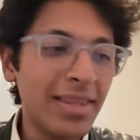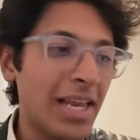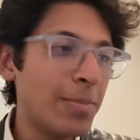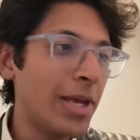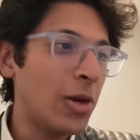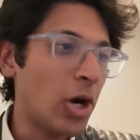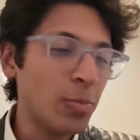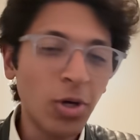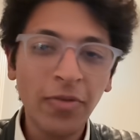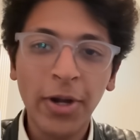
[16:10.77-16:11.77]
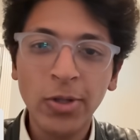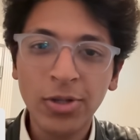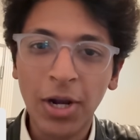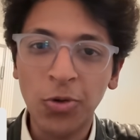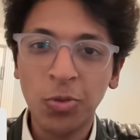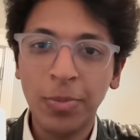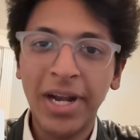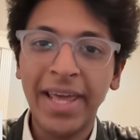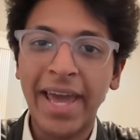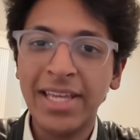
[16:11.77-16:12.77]
There'll be a lot more videos on how to
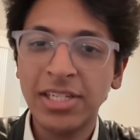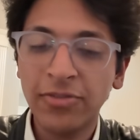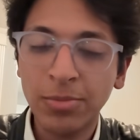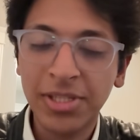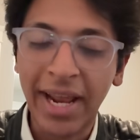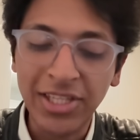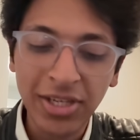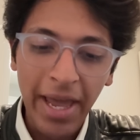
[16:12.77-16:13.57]
build AI agent from scratch.